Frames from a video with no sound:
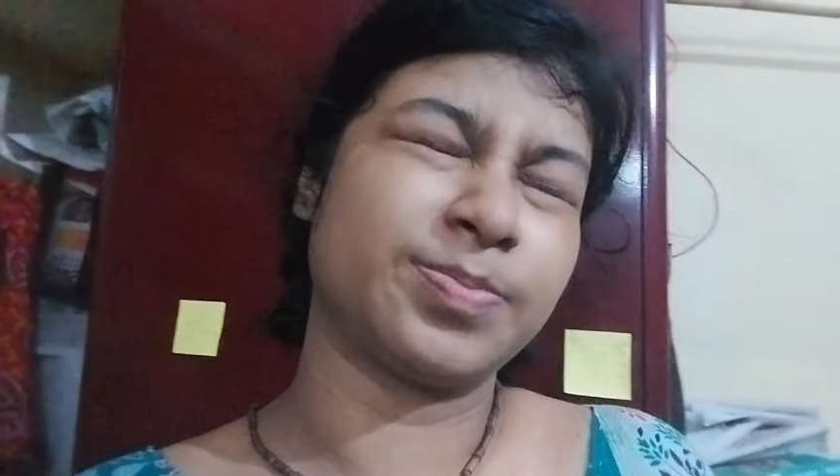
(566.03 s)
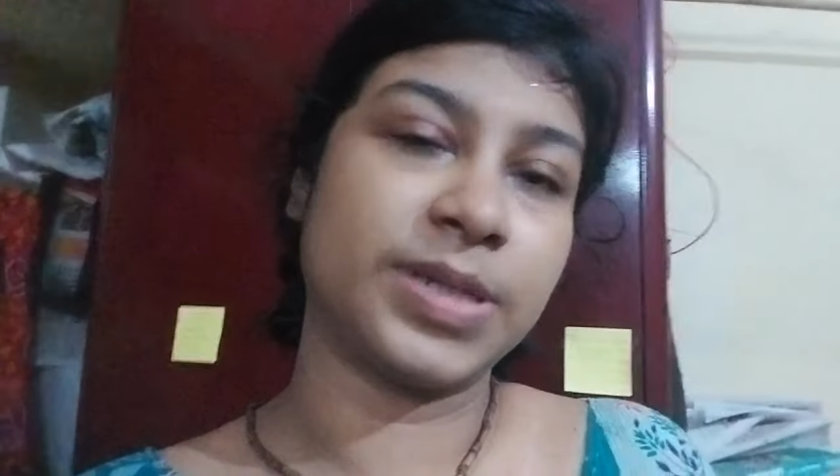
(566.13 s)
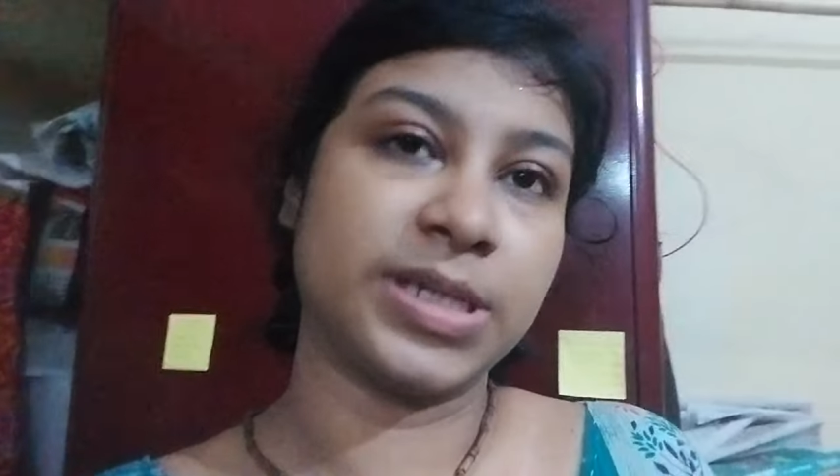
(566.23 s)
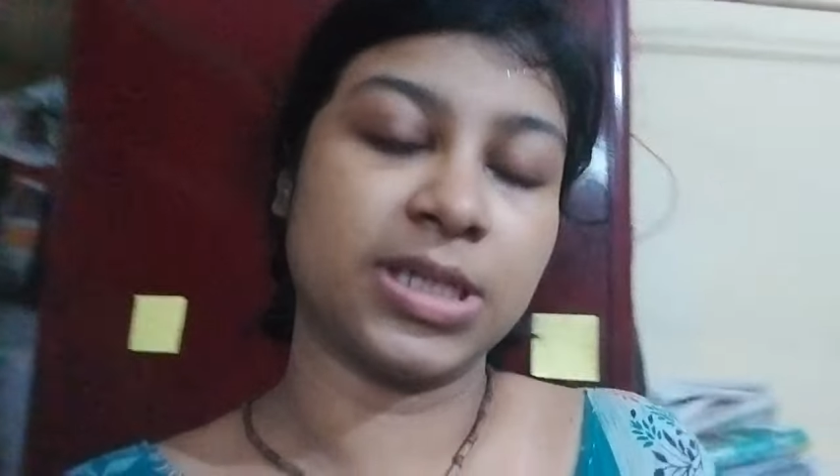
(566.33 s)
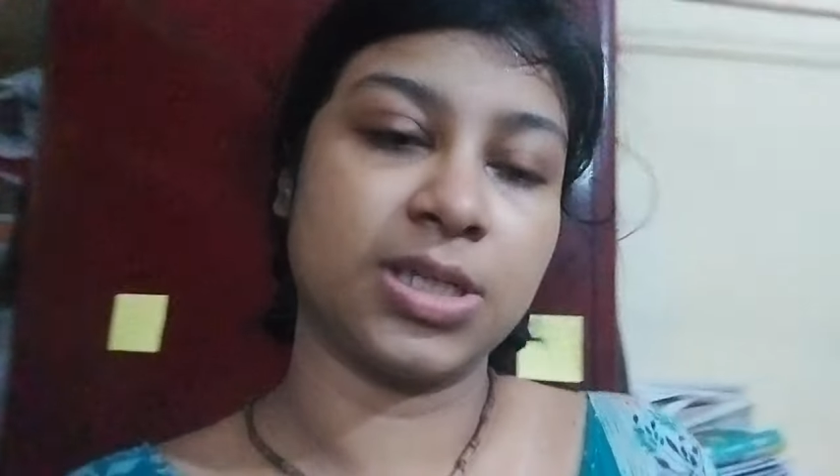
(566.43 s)

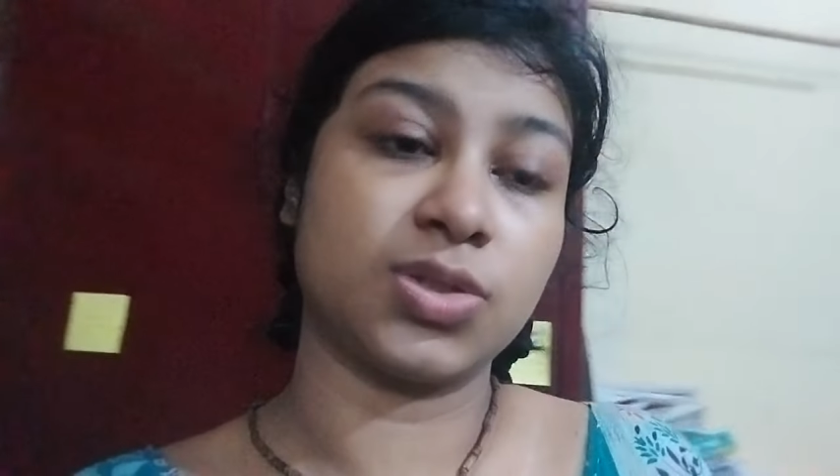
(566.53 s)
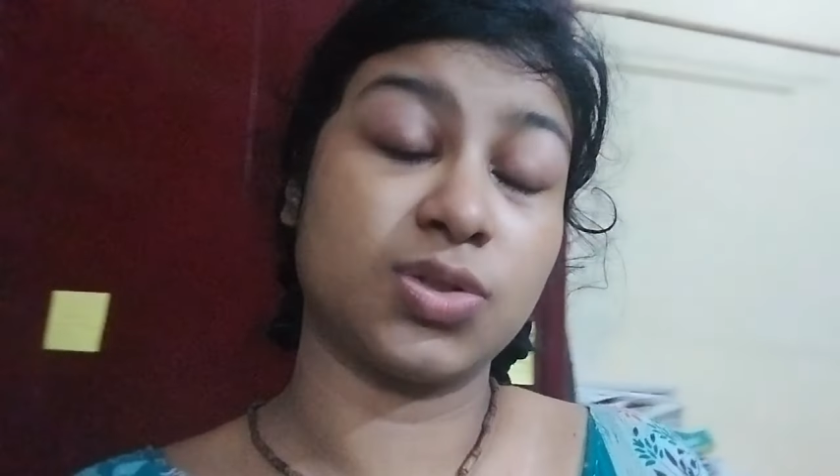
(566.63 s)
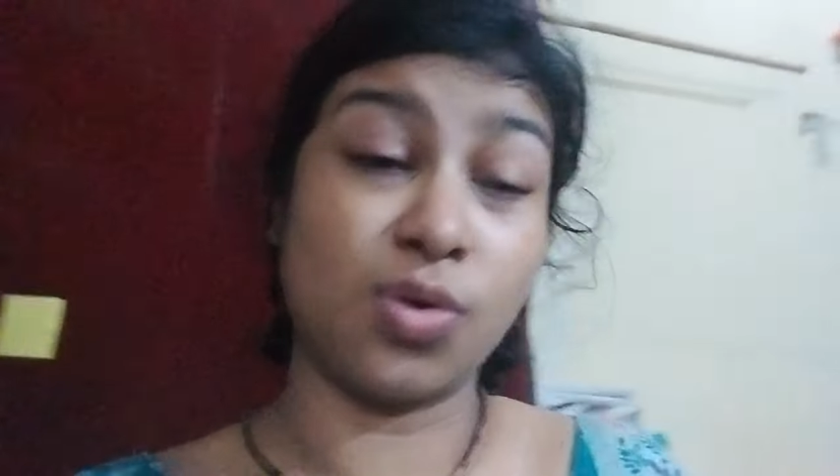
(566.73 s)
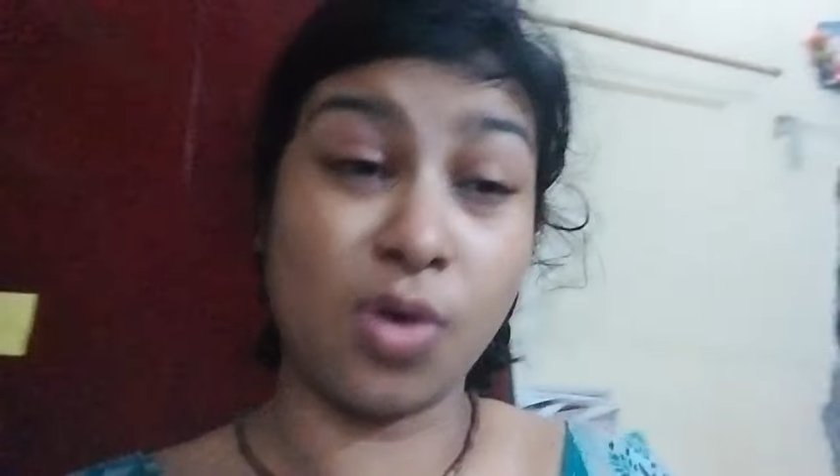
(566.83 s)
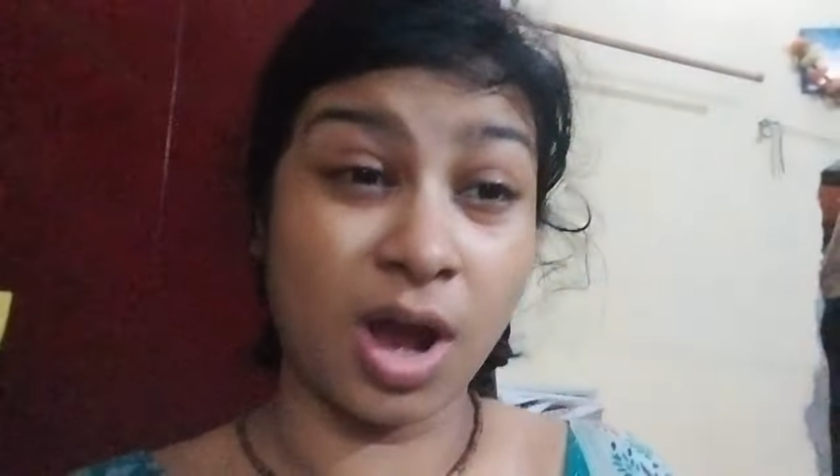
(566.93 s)
bleeding
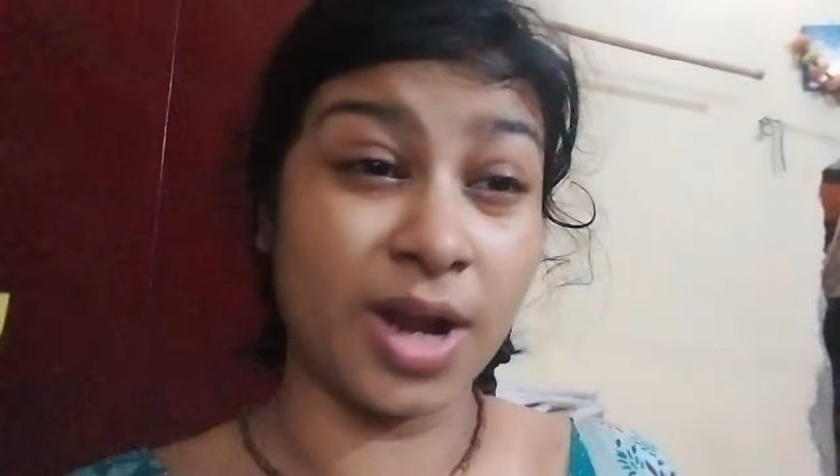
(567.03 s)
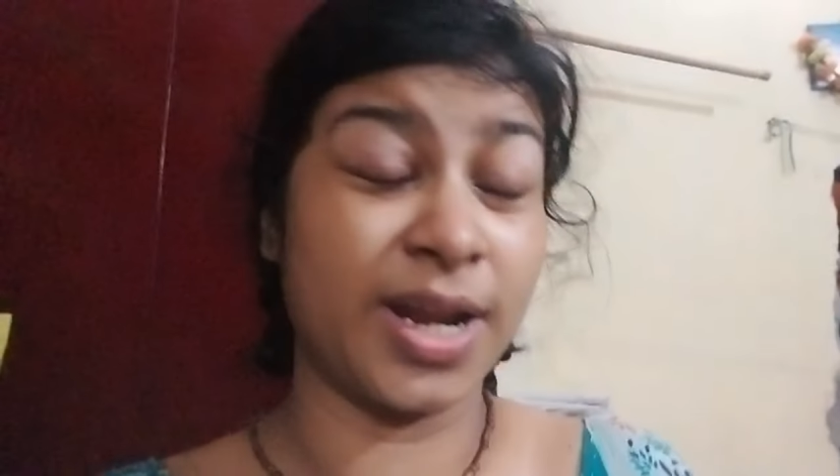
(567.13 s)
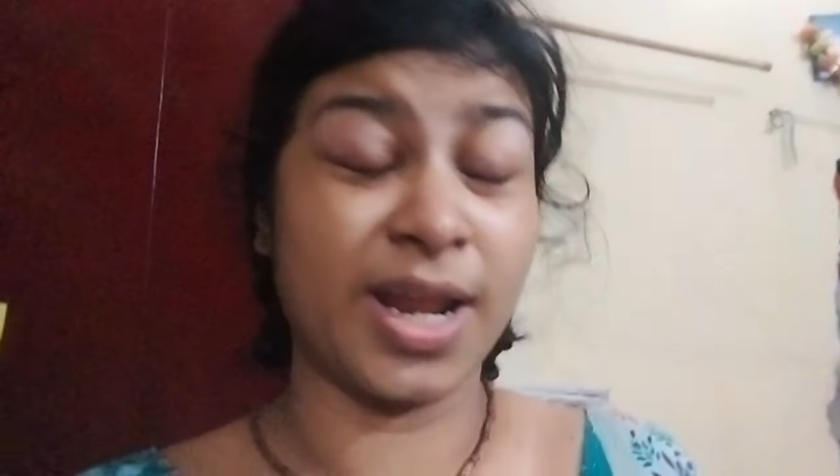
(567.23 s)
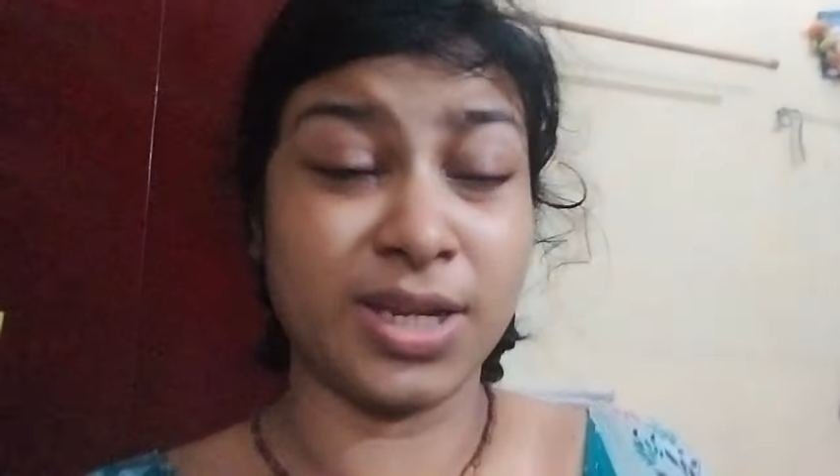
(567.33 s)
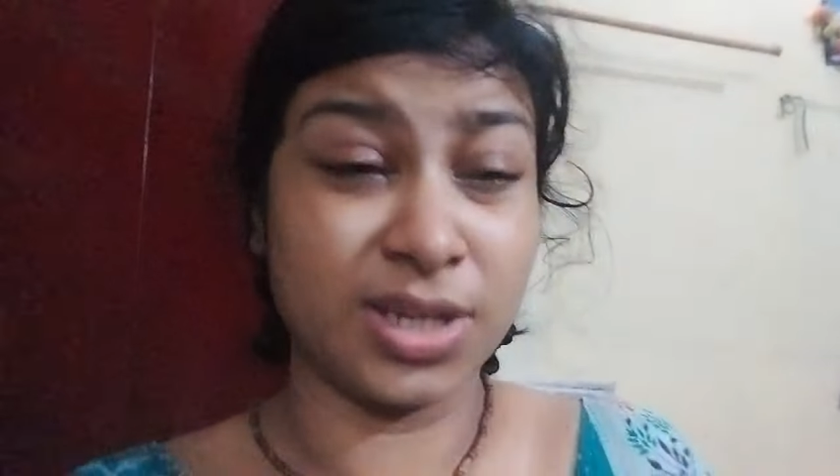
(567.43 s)
so hard,
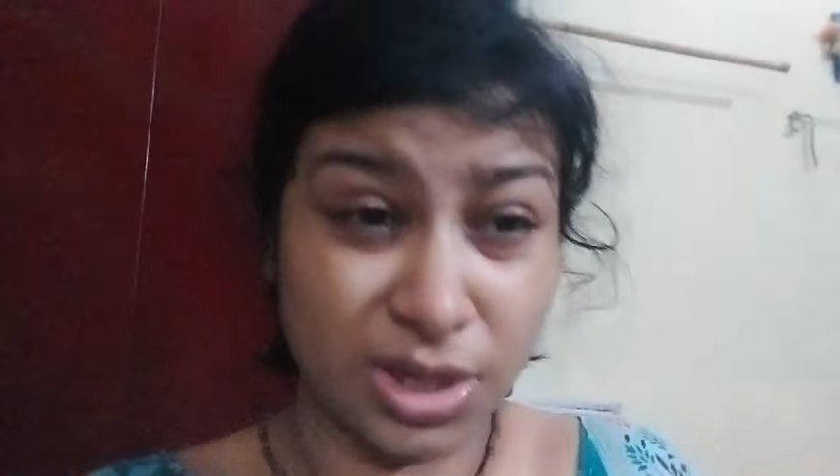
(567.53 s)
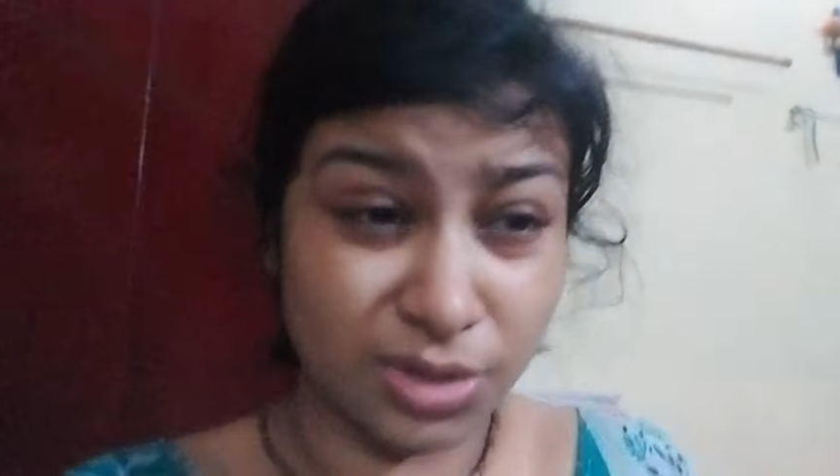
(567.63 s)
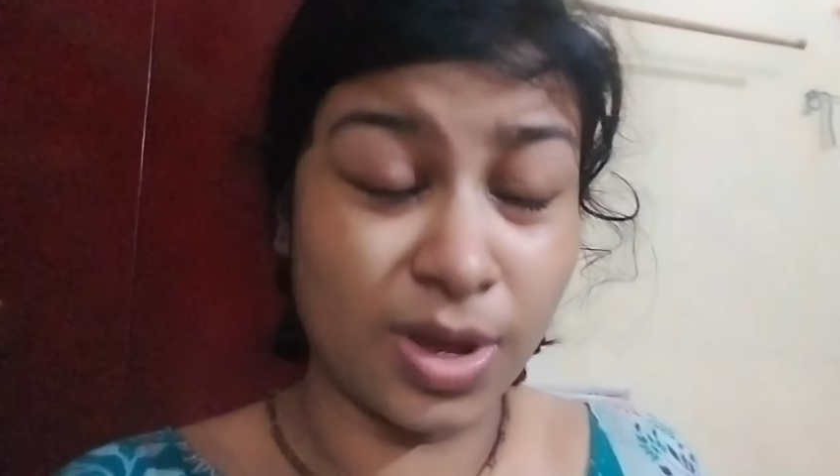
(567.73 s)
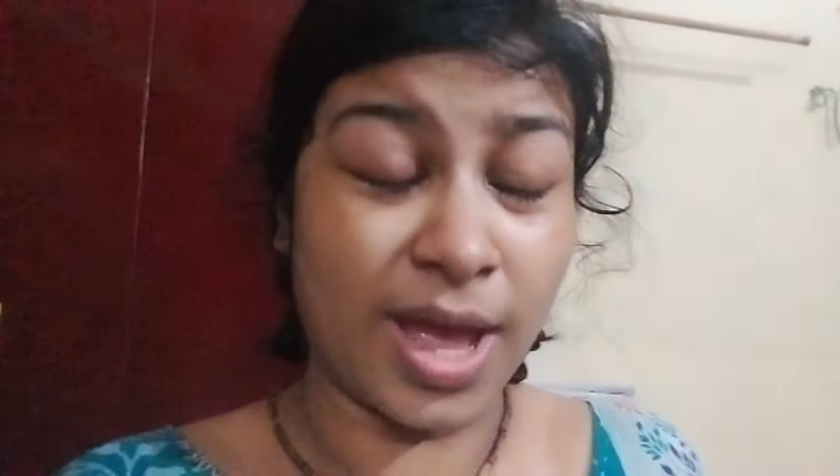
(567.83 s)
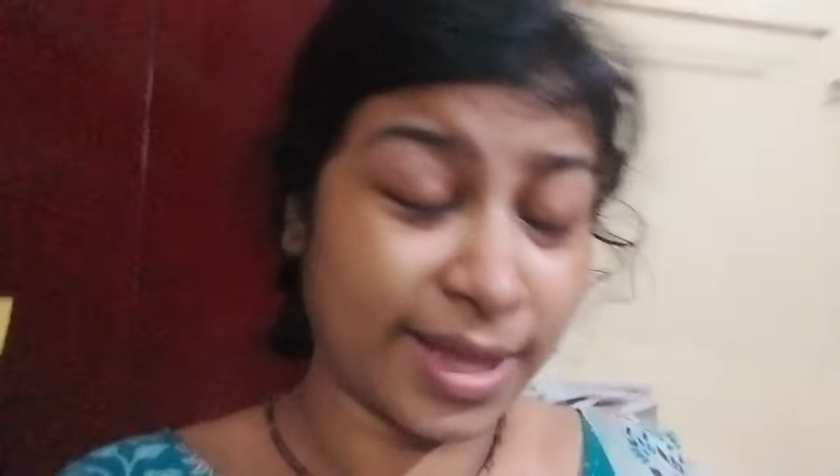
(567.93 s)
and I
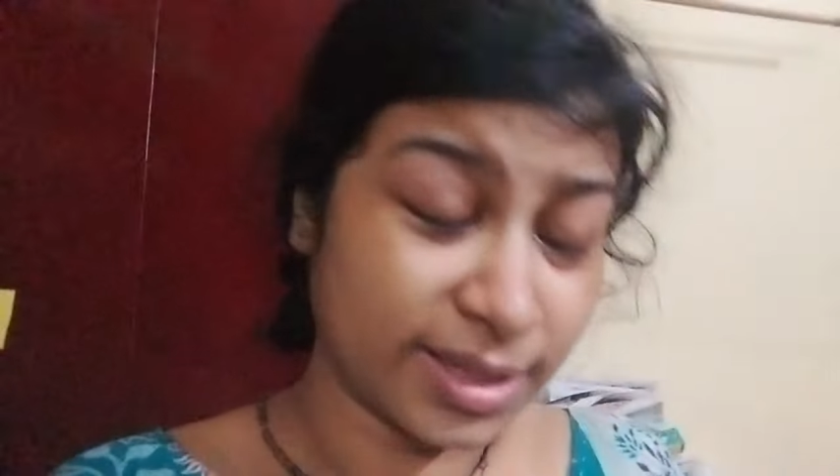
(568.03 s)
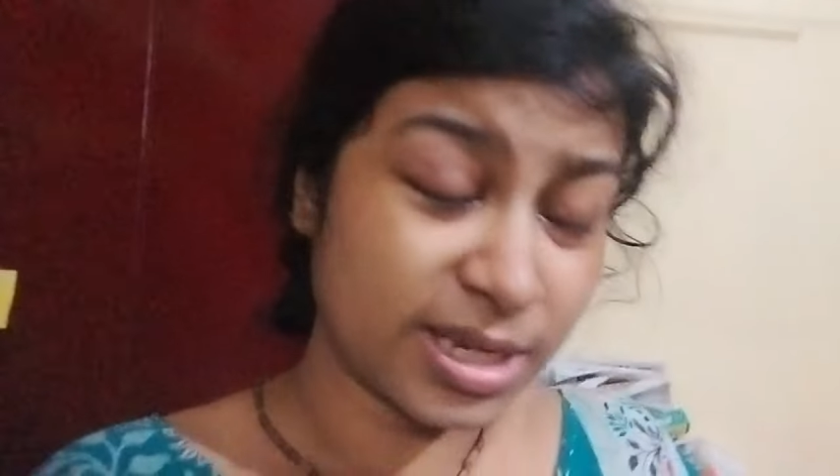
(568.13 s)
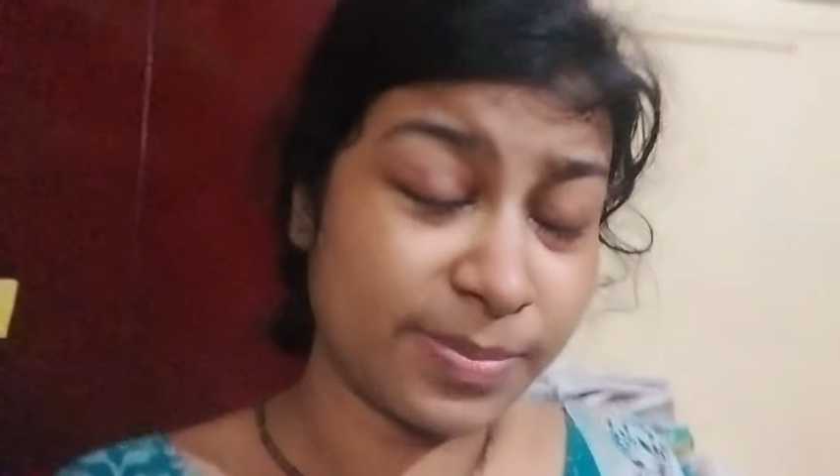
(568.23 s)
knew at